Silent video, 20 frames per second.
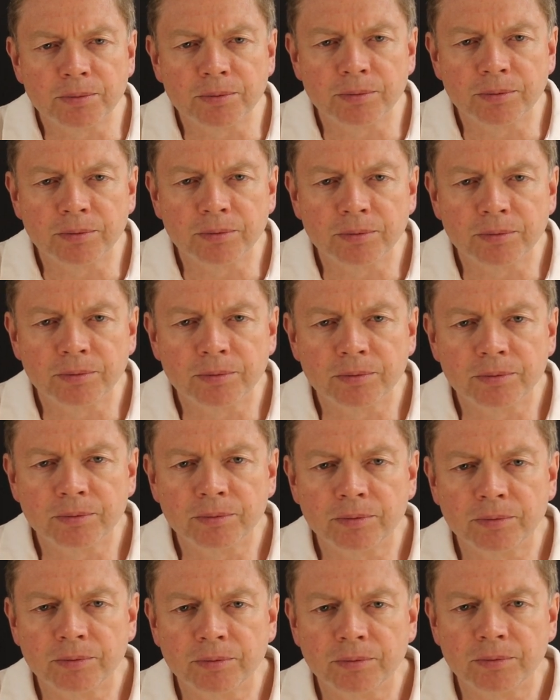
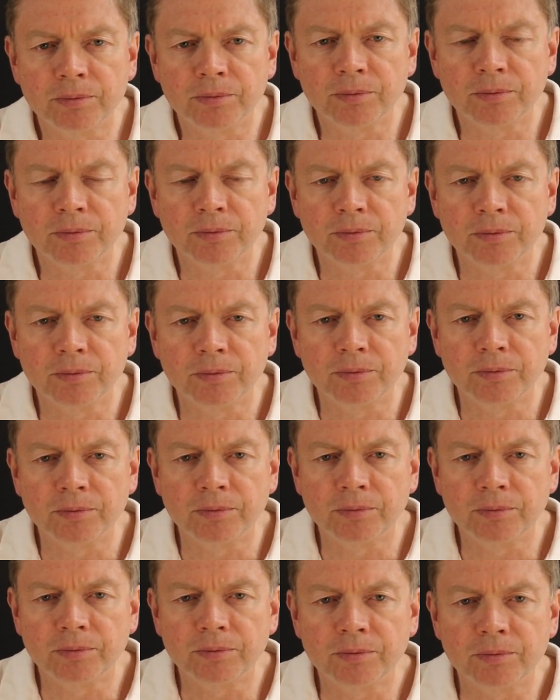
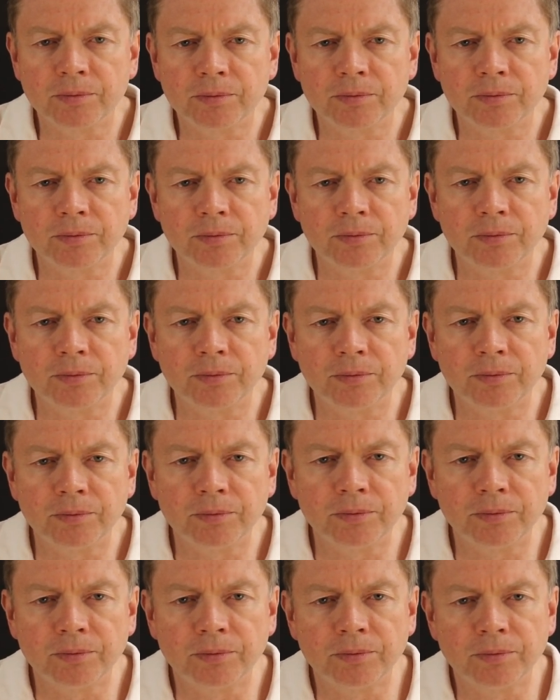
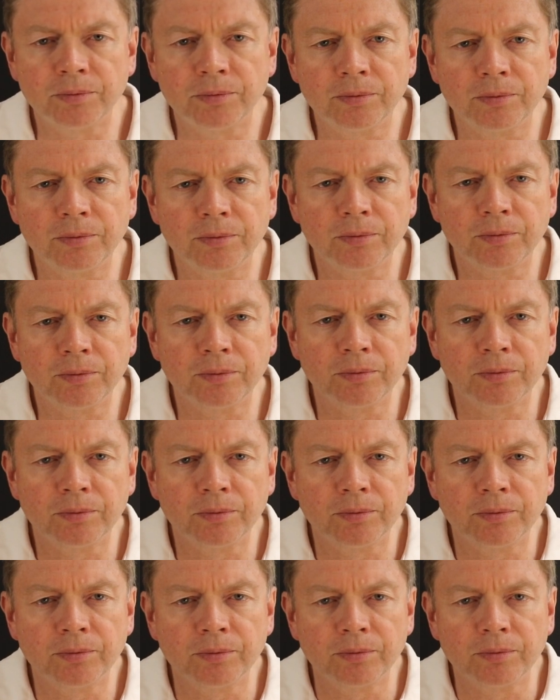[no speech]